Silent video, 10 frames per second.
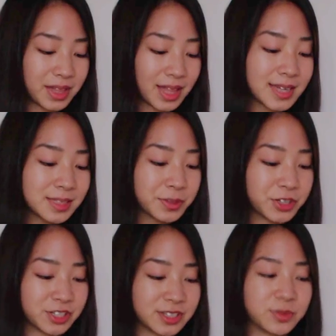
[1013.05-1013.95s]
my last
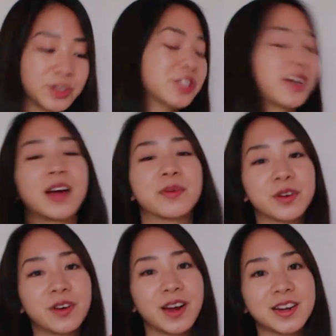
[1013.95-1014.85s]
purchase, which I
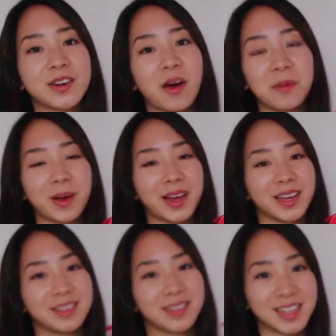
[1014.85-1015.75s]
regret not
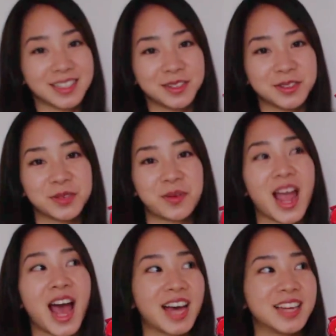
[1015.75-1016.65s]
buying last year, so I
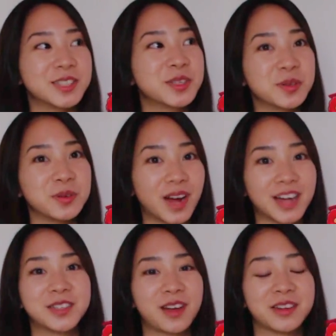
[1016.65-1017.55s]
had
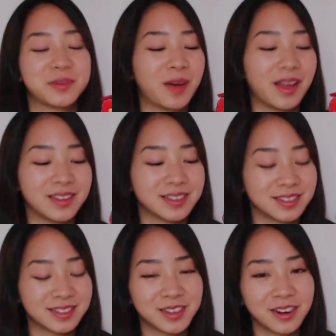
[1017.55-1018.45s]
to buy
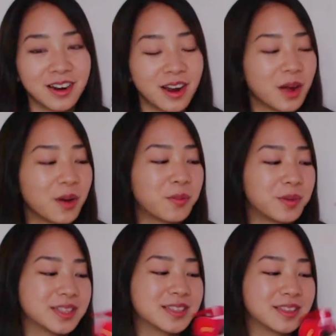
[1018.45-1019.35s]
this year,
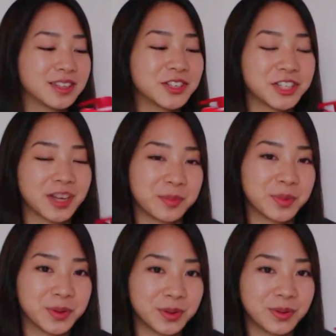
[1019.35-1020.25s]
was this
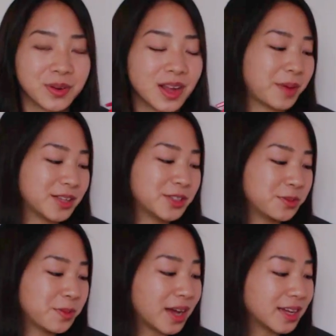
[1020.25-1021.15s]
shampoo by
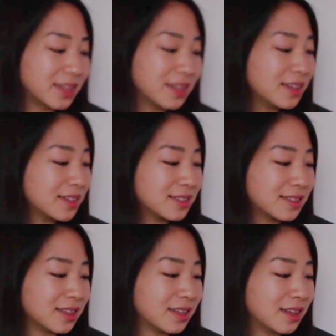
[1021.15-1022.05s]
Tsubaki. It's
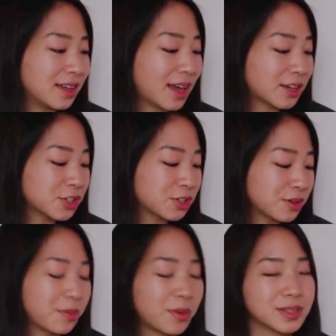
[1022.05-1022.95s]
the extra
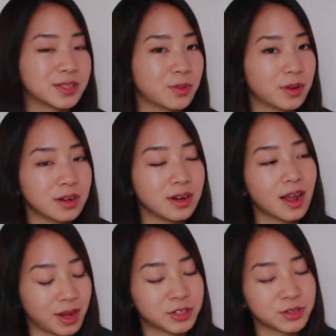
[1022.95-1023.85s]
moist one. I
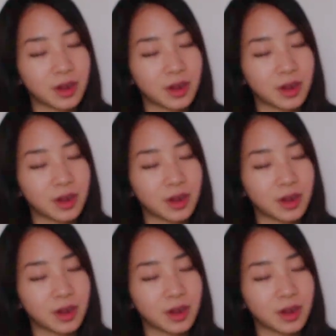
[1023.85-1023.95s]
actually